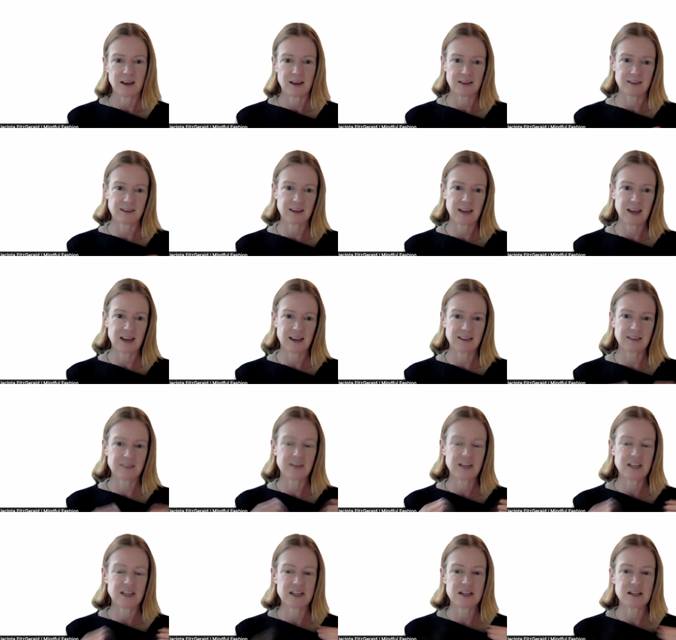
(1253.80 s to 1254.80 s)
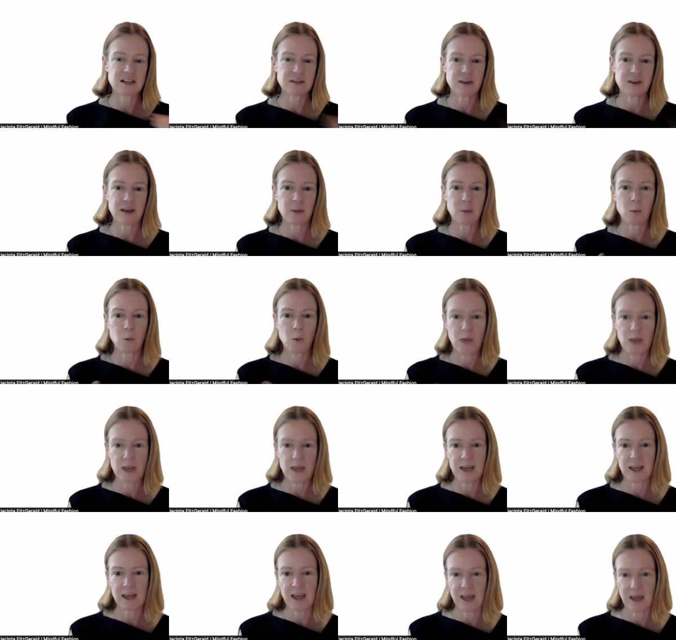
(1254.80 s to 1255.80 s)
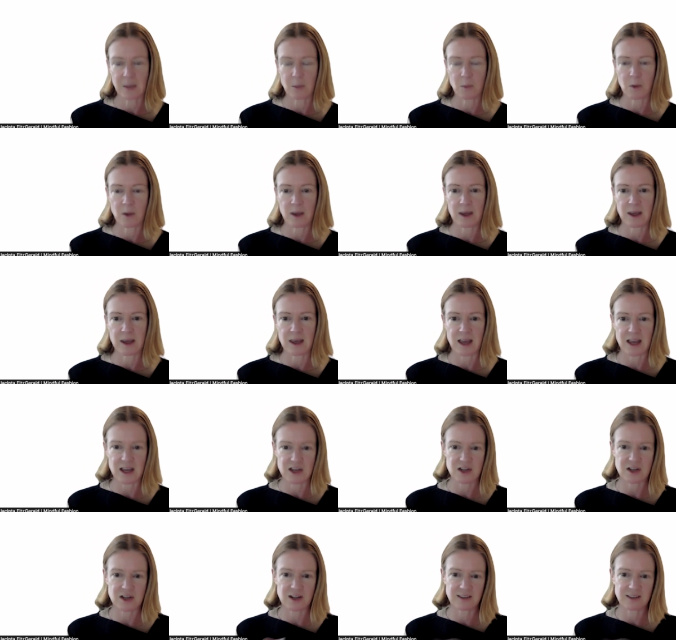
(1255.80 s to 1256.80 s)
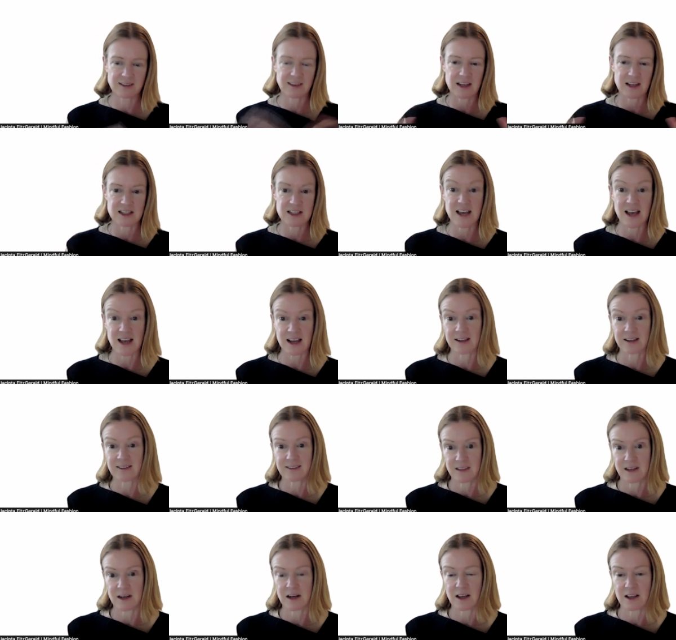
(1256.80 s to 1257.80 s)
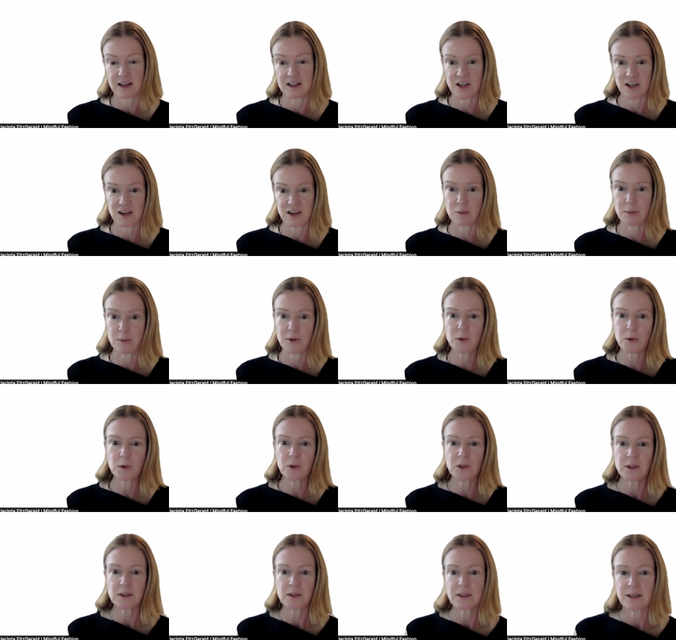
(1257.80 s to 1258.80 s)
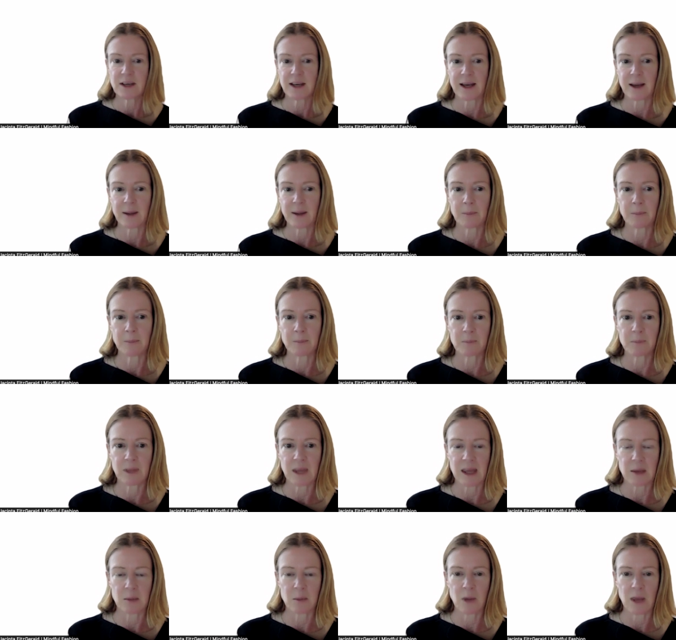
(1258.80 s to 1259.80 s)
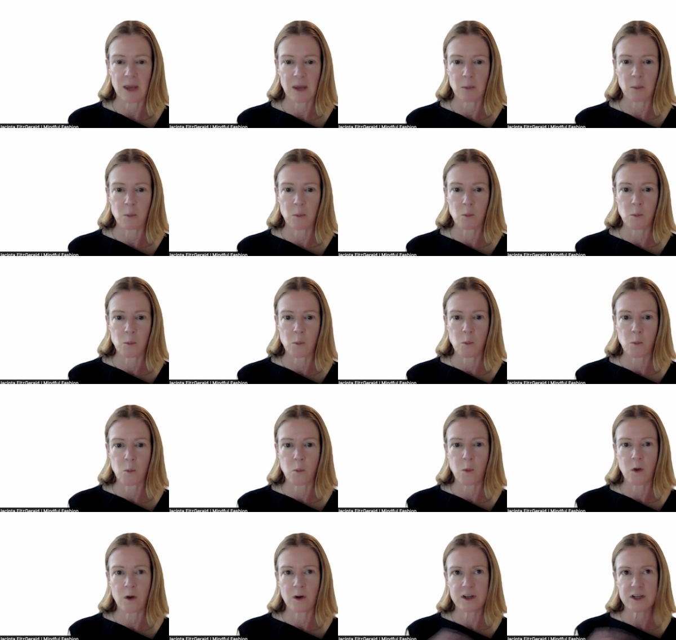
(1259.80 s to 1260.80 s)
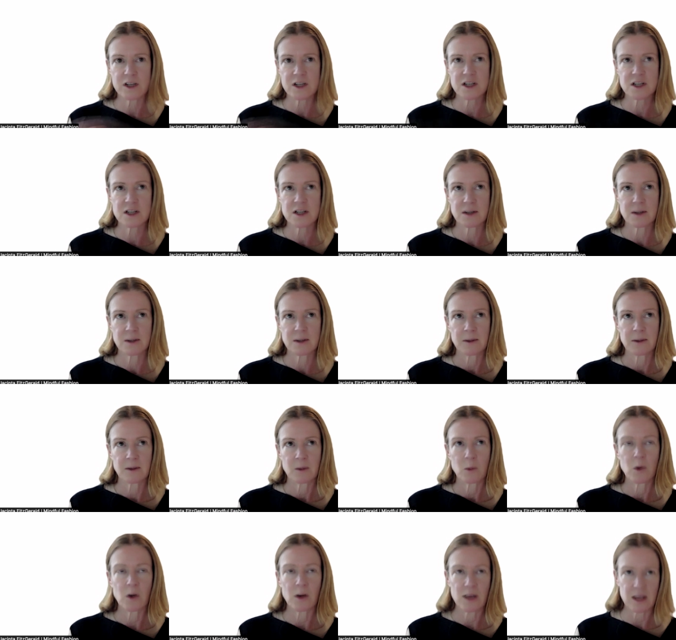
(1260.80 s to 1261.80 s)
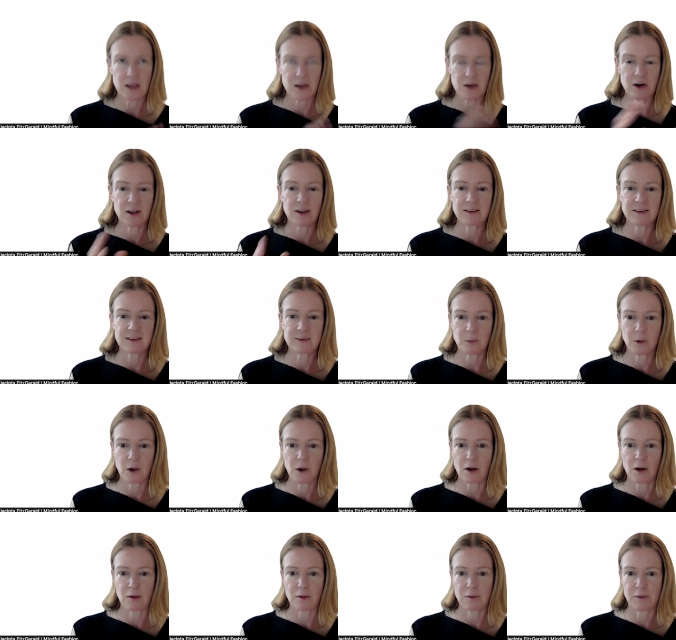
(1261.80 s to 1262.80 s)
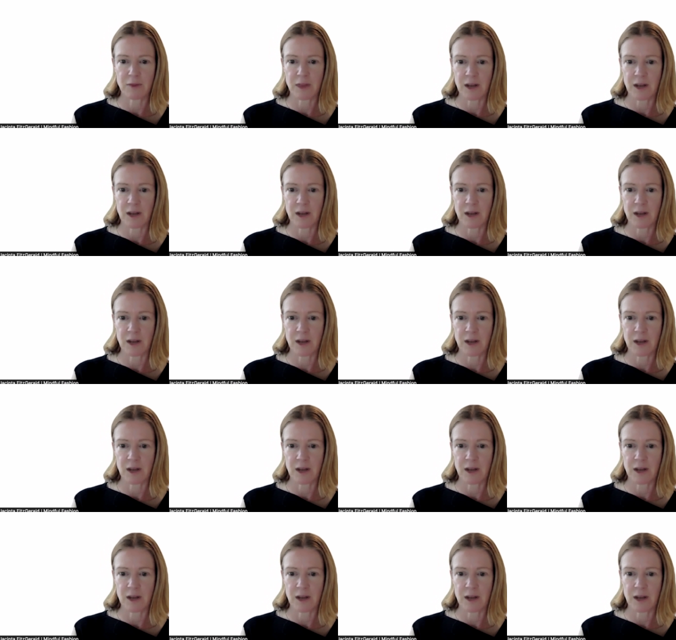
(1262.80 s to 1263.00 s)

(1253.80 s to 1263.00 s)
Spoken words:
a case of identifying where can we actually set targets that are achievable, and what areas of the